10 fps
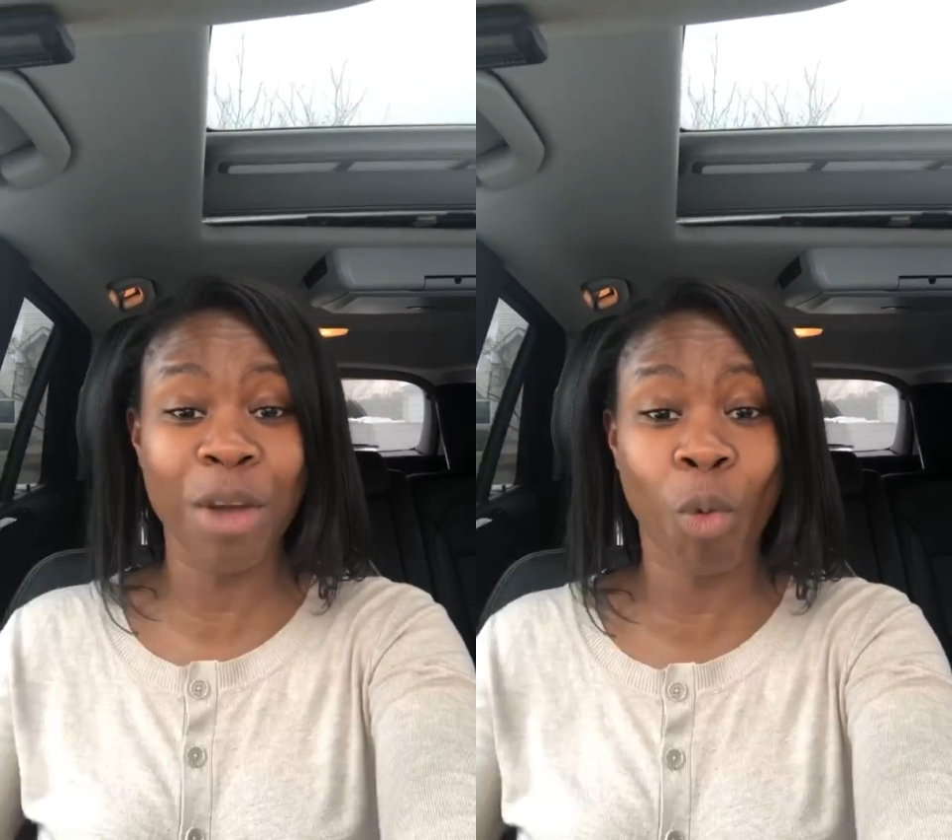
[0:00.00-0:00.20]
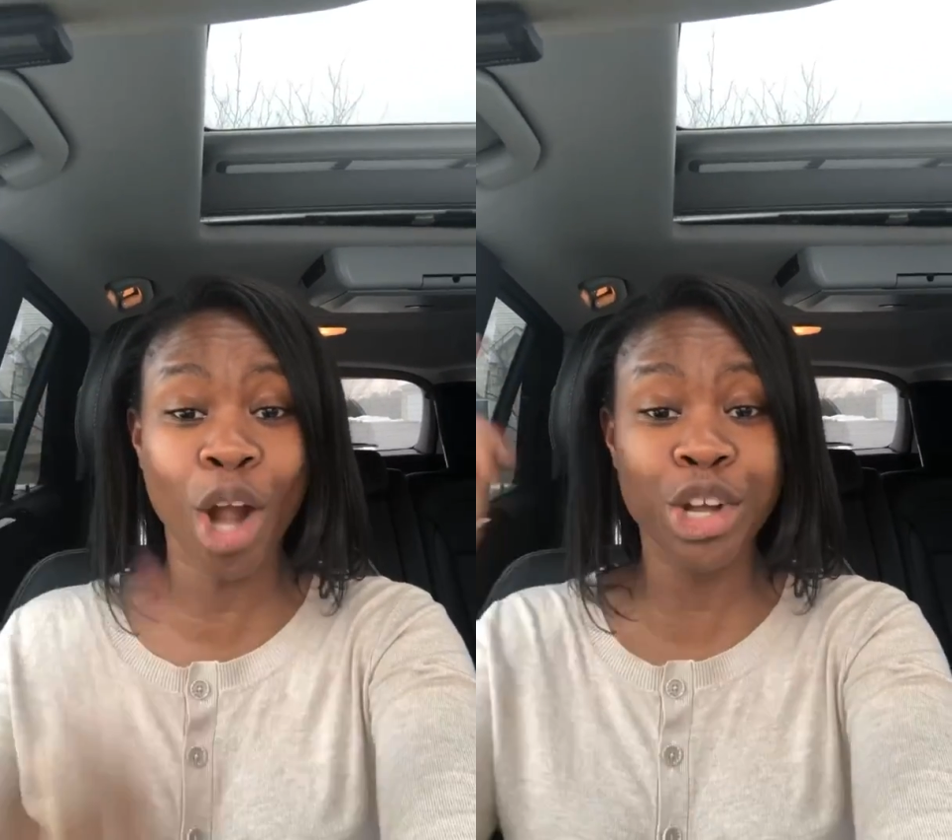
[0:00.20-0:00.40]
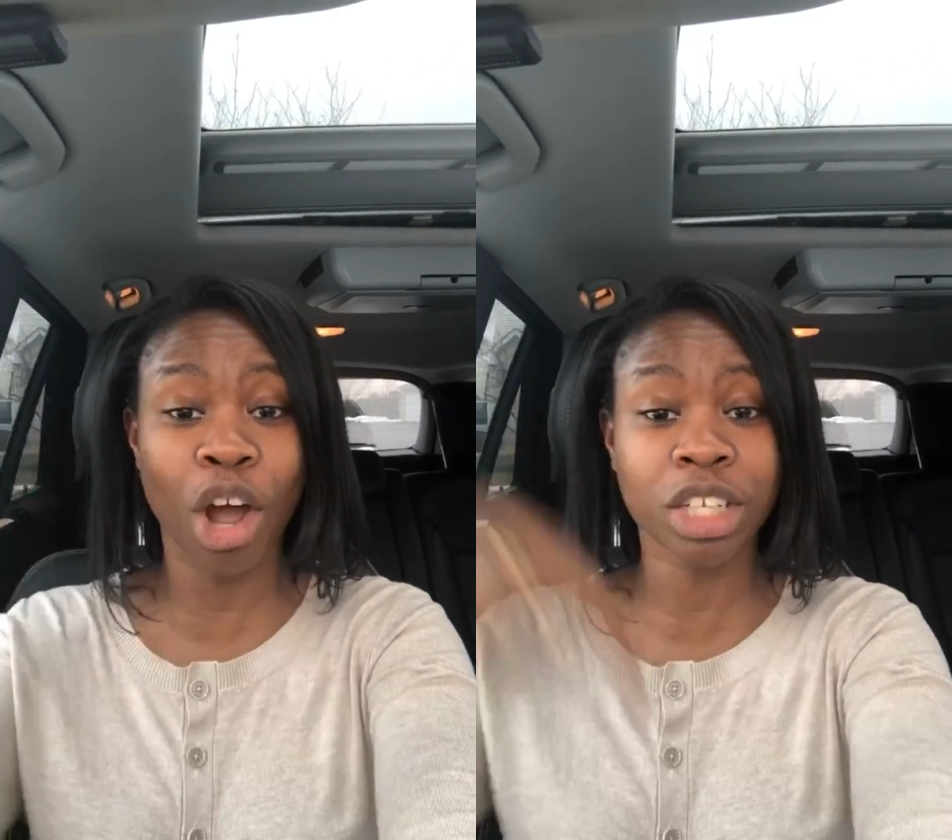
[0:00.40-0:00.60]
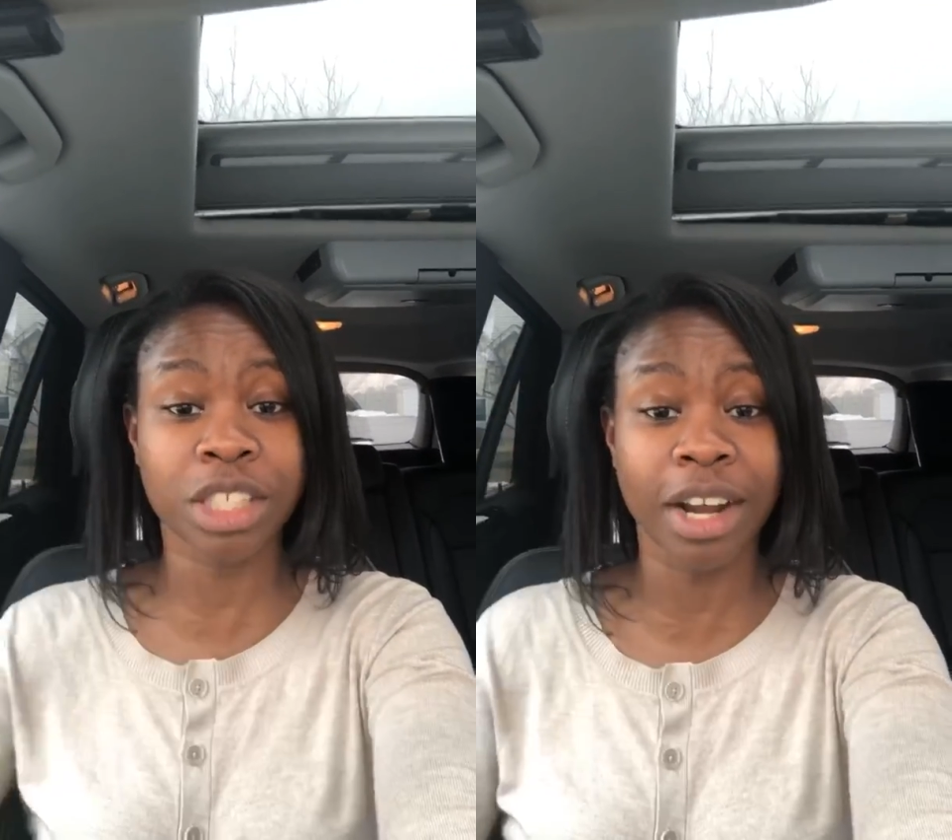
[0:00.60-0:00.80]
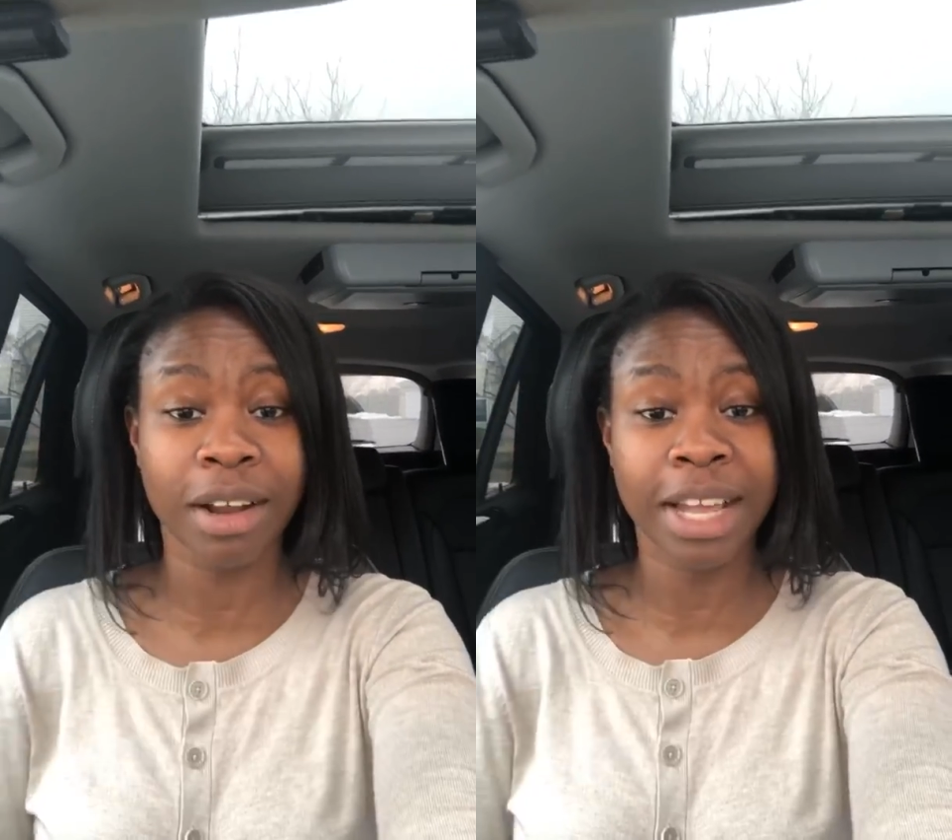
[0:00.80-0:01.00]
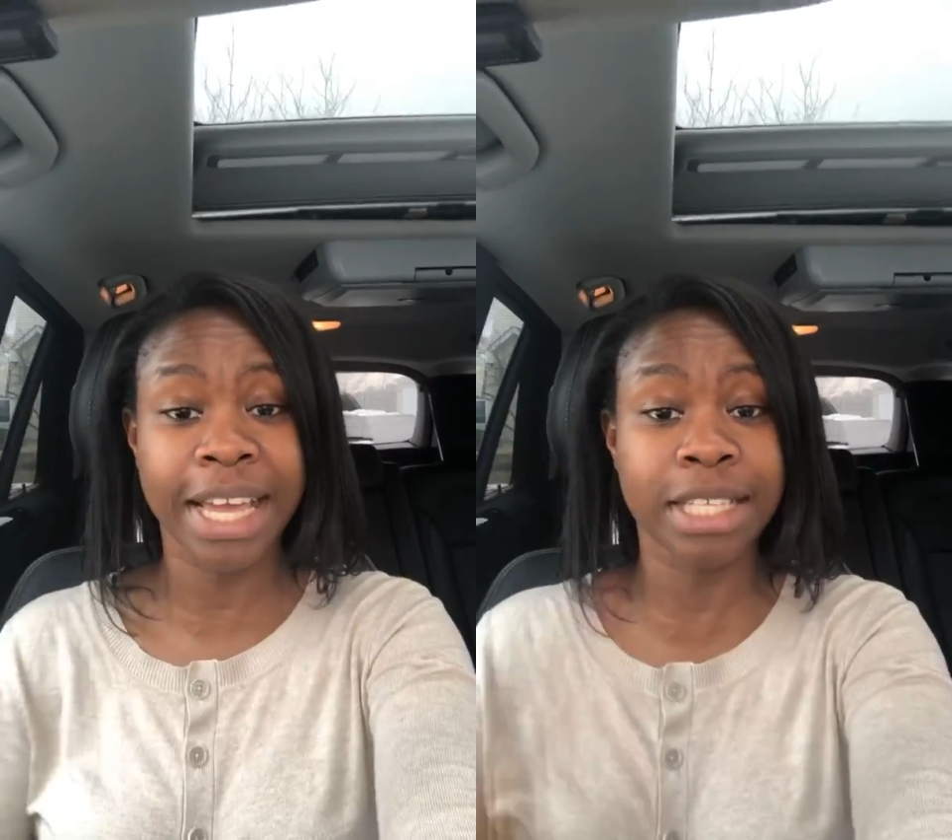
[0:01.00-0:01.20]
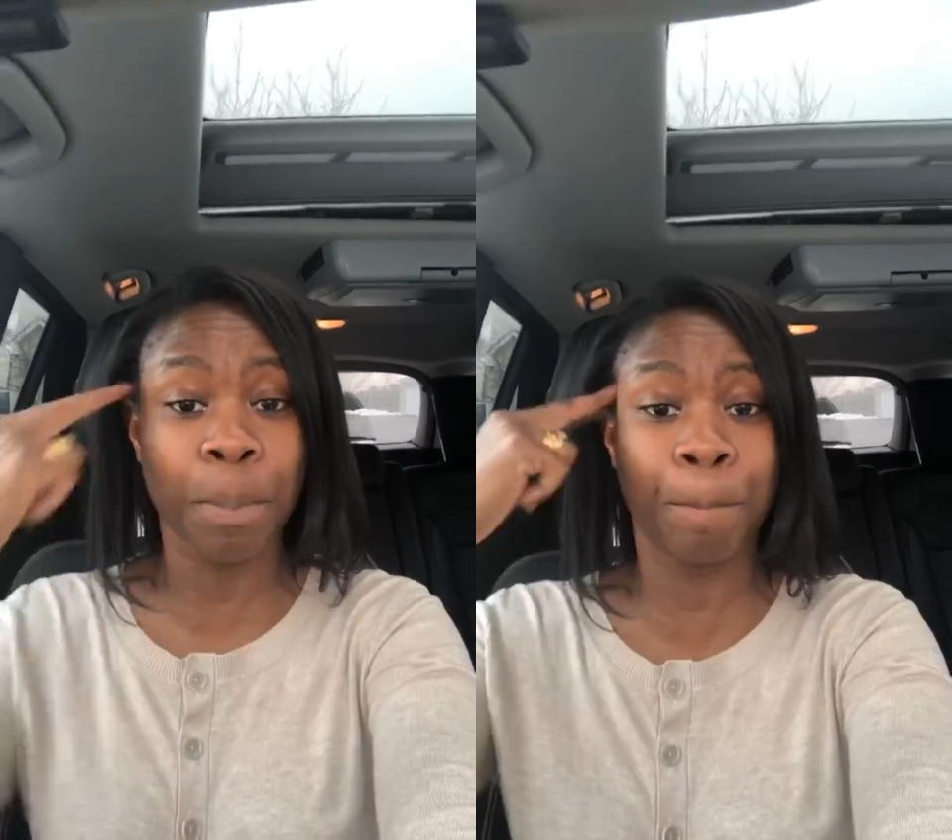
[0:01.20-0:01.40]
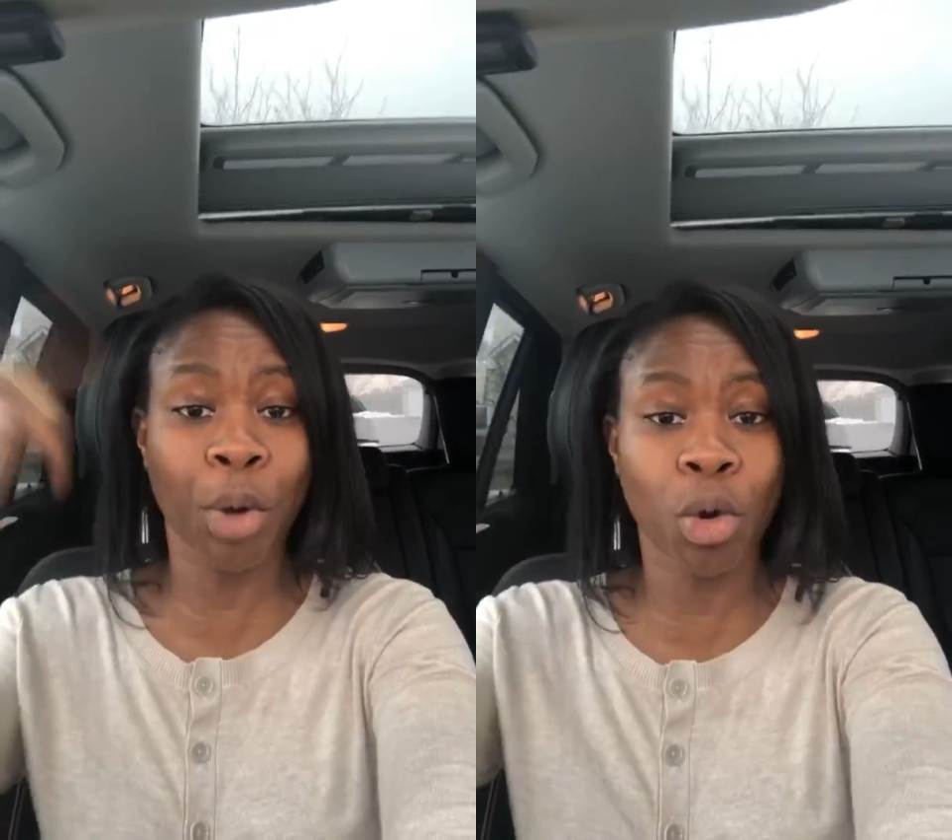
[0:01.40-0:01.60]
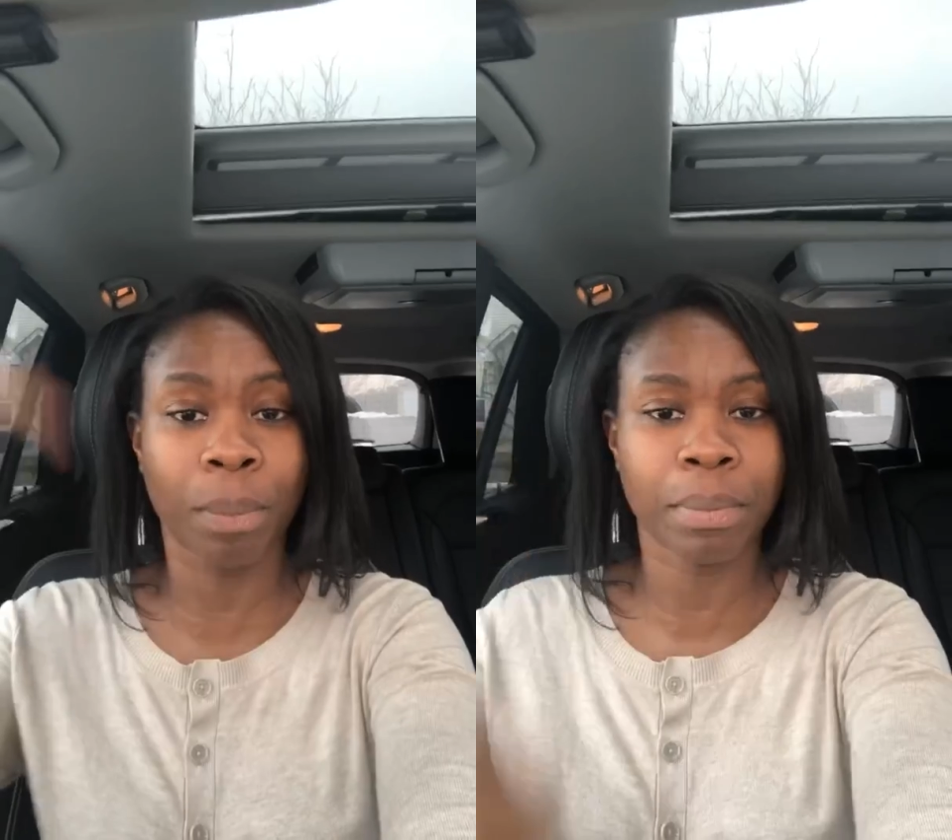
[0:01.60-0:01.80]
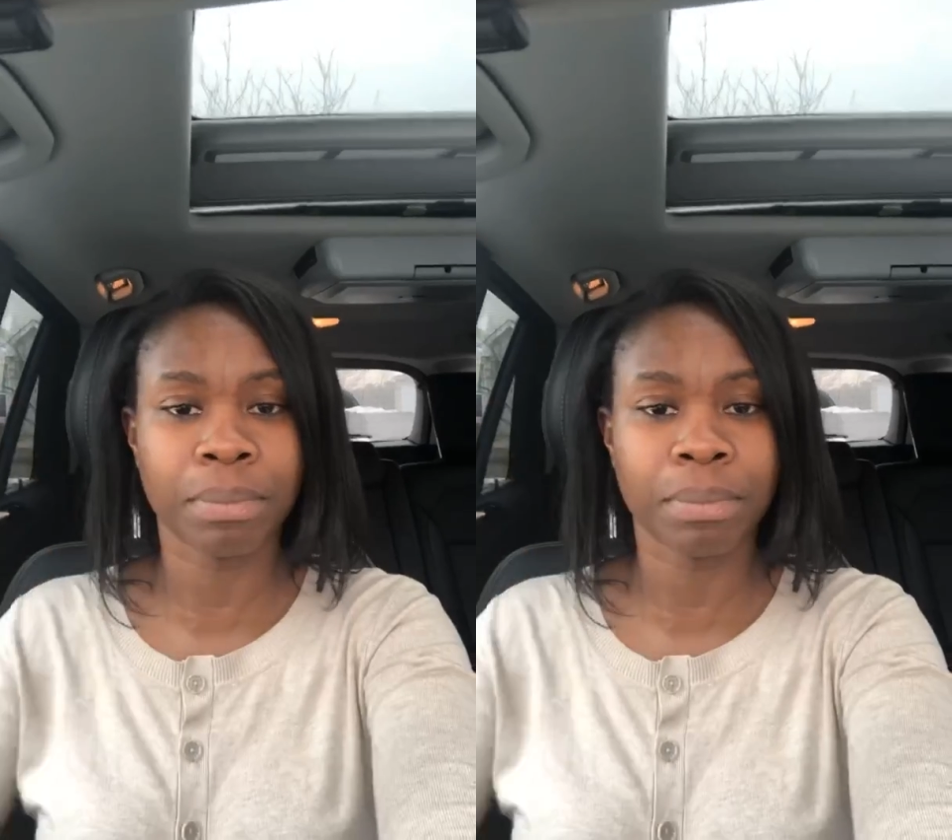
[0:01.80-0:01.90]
one doctor is boom.